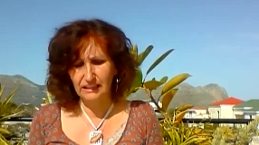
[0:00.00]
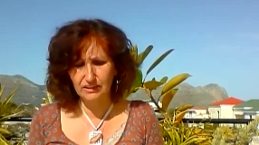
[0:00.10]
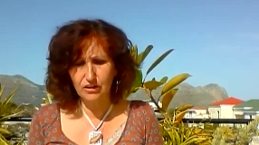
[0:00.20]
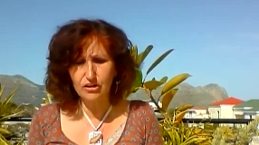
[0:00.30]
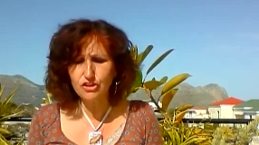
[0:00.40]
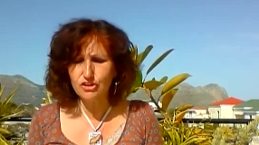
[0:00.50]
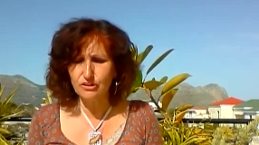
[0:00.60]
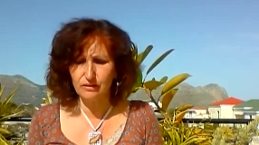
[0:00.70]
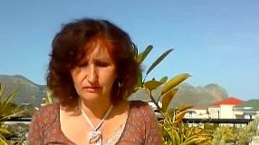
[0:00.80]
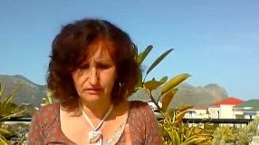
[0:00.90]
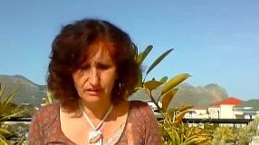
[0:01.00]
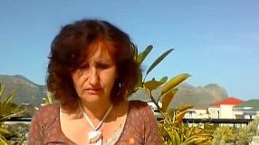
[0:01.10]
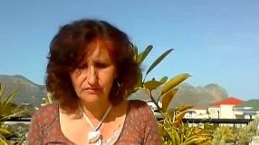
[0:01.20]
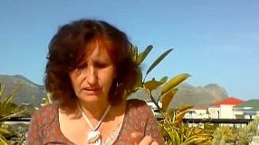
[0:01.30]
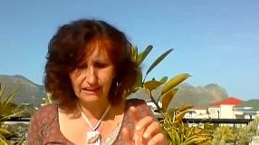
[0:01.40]
It's also,
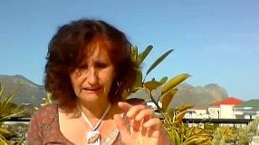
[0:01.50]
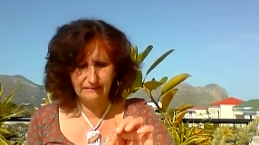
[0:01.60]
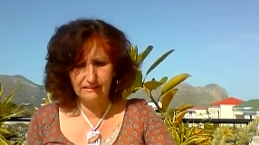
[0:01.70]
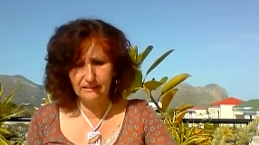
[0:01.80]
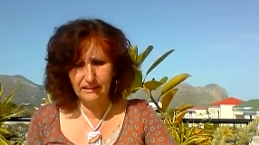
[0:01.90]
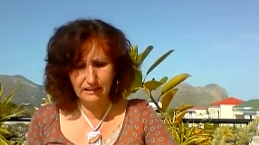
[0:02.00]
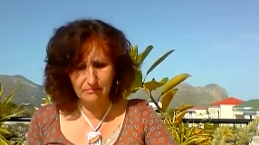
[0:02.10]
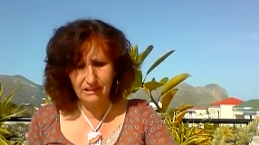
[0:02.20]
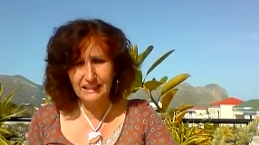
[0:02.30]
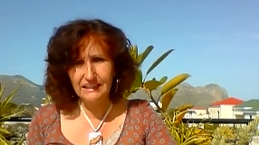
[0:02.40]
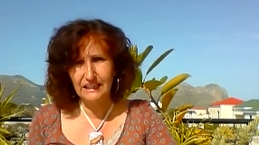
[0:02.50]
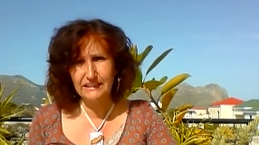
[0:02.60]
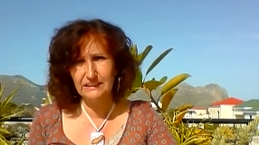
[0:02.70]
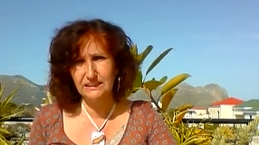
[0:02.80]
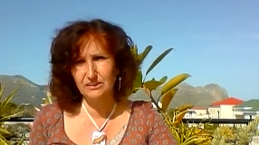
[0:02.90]
don't forget that
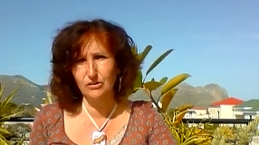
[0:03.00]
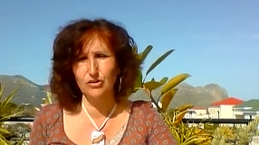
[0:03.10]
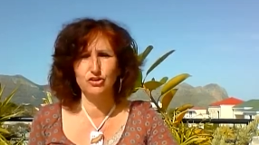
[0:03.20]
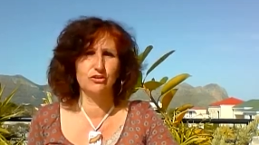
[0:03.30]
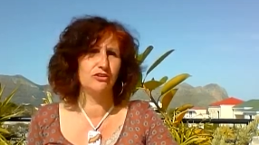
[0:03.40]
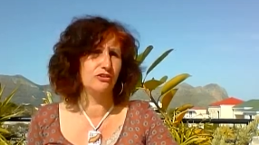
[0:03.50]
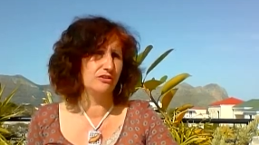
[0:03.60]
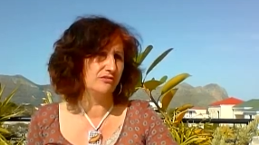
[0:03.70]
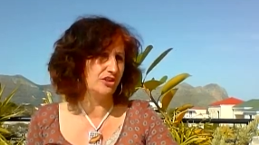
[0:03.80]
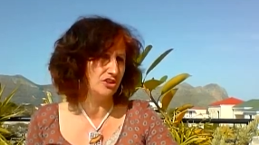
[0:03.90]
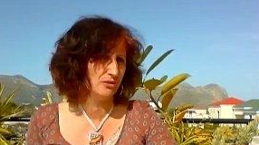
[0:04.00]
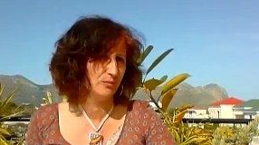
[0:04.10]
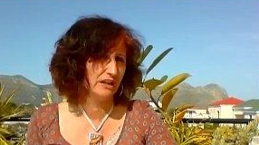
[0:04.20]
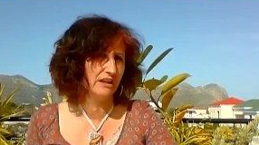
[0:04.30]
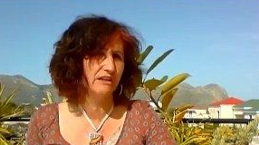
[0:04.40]
malachite is also the universal
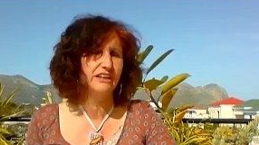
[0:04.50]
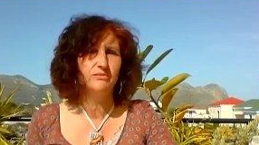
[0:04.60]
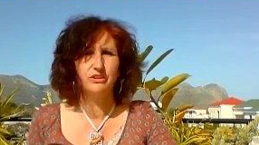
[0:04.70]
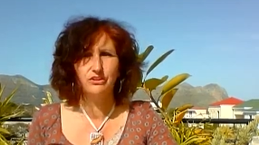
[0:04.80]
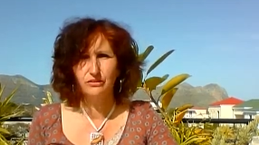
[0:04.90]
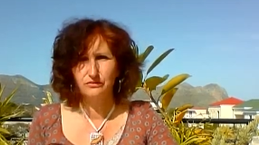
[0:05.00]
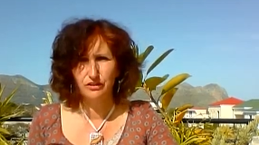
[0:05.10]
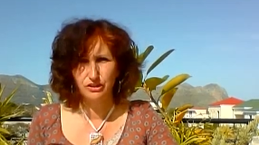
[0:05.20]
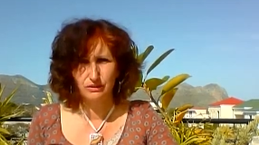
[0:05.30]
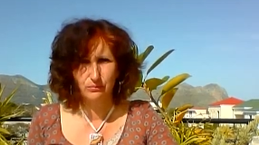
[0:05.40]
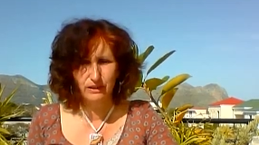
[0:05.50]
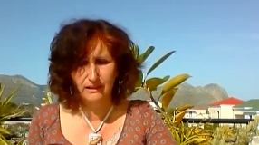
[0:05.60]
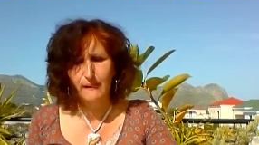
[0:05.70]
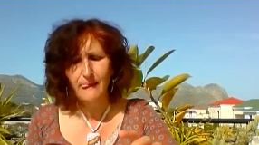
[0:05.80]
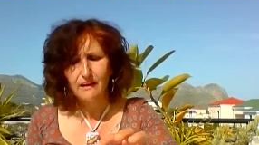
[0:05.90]
will, connect with the universal will.